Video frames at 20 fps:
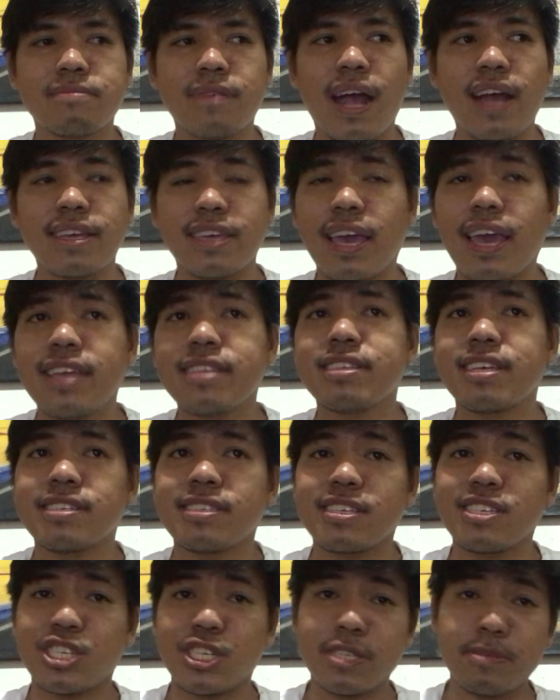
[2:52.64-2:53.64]
again,
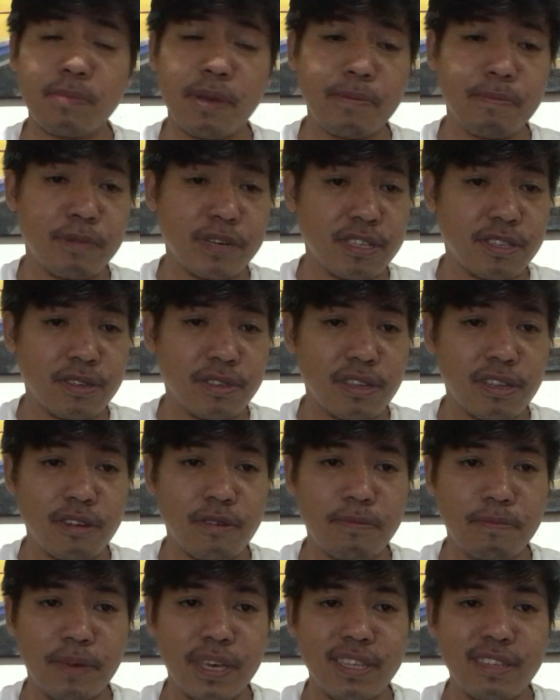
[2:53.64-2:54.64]
this is just my personal
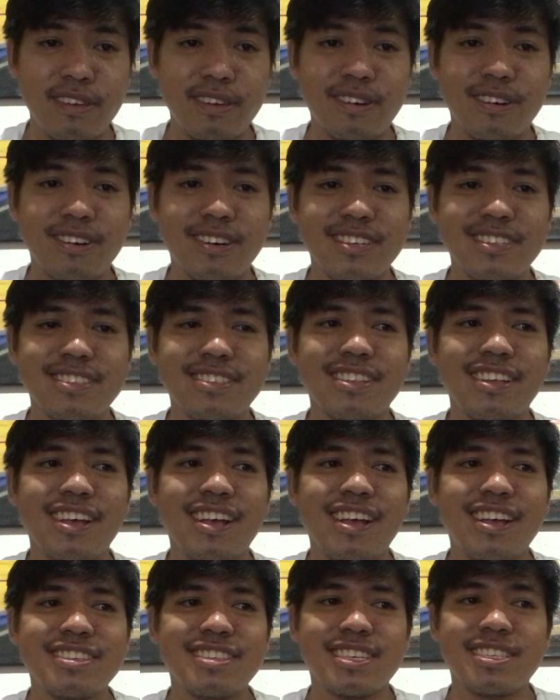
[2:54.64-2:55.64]
opinion.
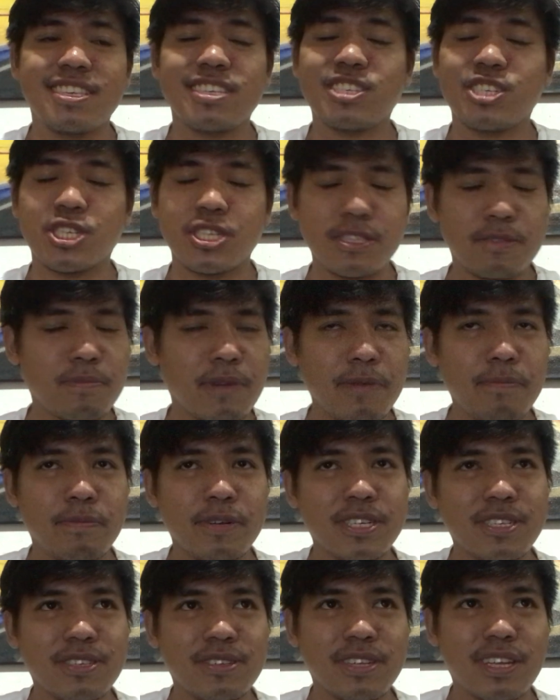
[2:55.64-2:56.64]
This is just my
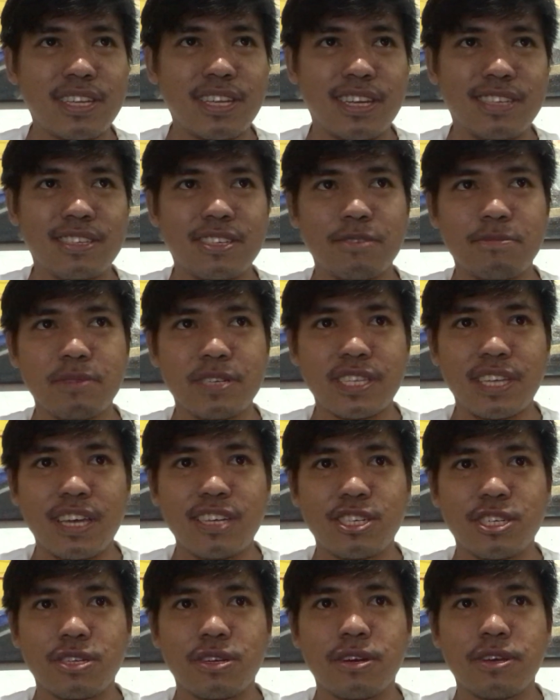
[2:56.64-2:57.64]
personal
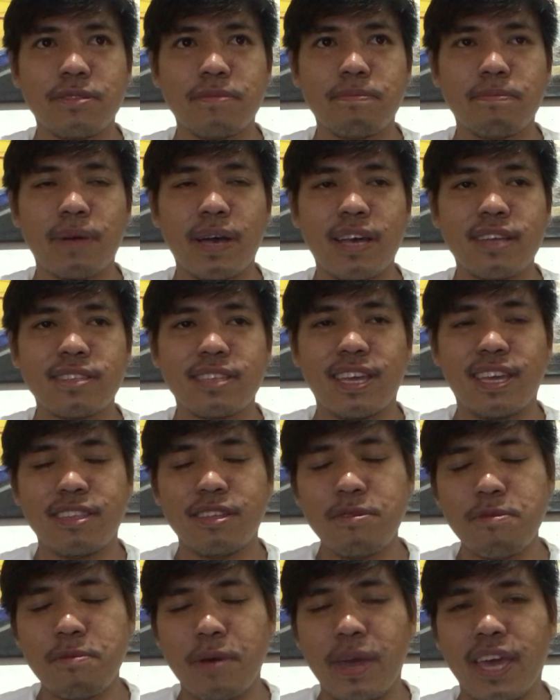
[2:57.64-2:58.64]
interpretation. But
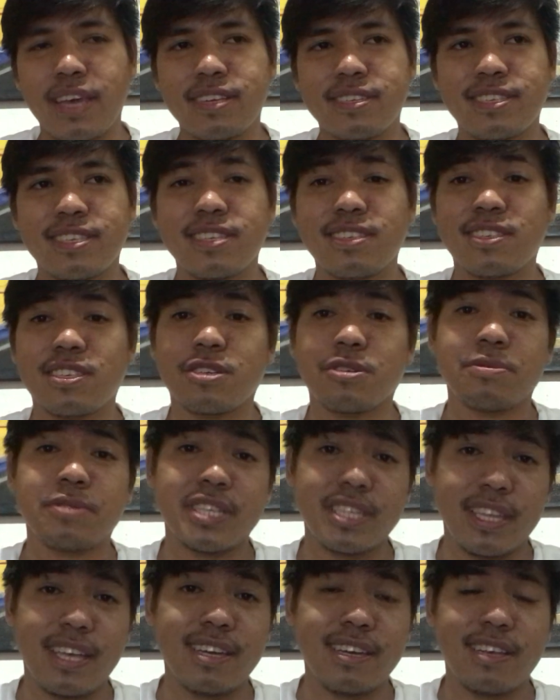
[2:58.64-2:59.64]
in a way, since
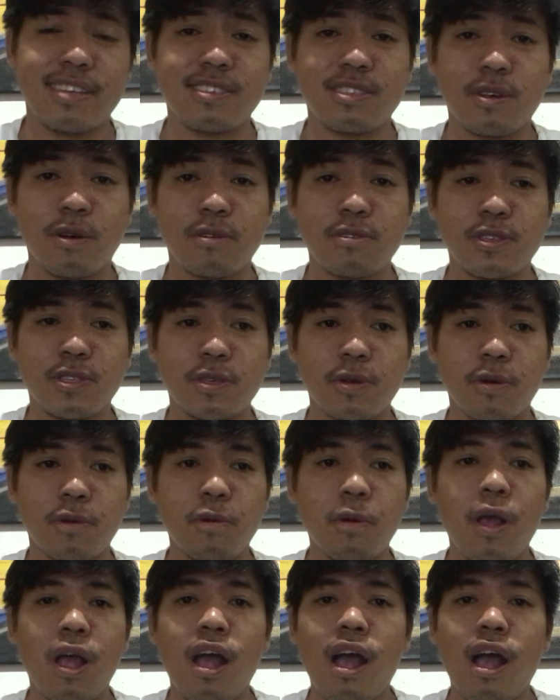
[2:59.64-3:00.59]
critic is also